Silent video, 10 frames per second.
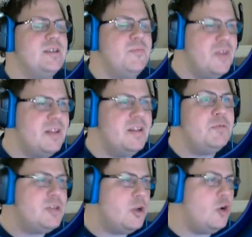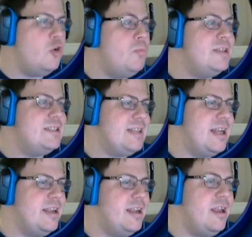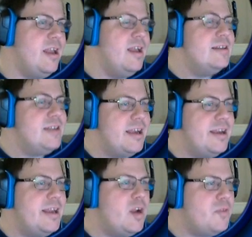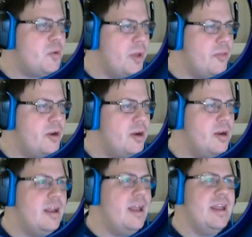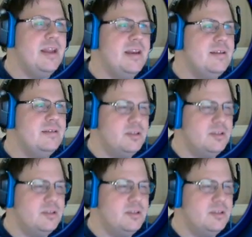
And Venli was home and steady, taking care of their mother, and just,